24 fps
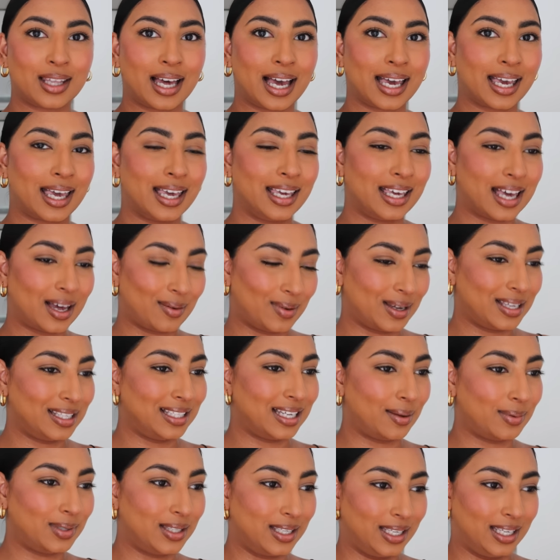that I can get my
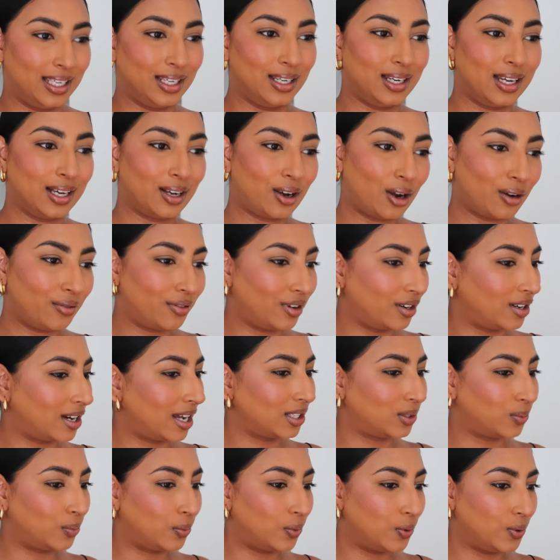steps in, go for a
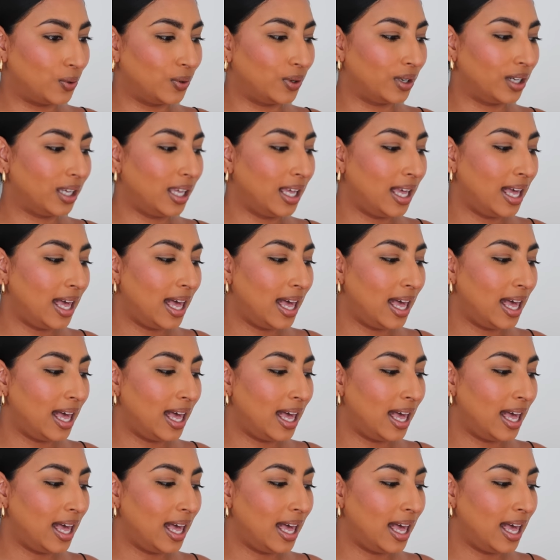nice walk